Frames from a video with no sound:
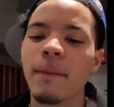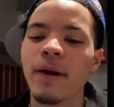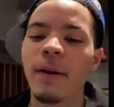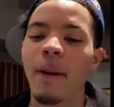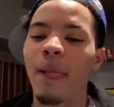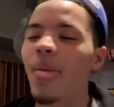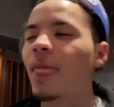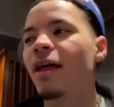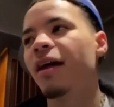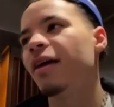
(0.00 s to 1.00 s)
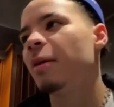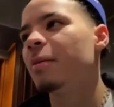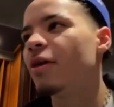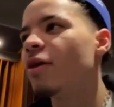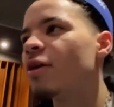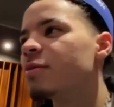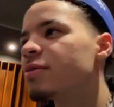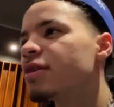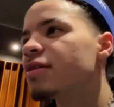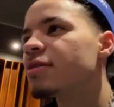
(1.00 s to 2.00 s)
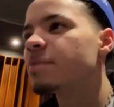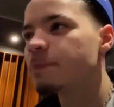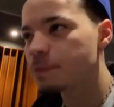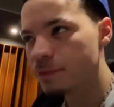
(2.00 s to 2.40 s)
But, I mean, all them shits,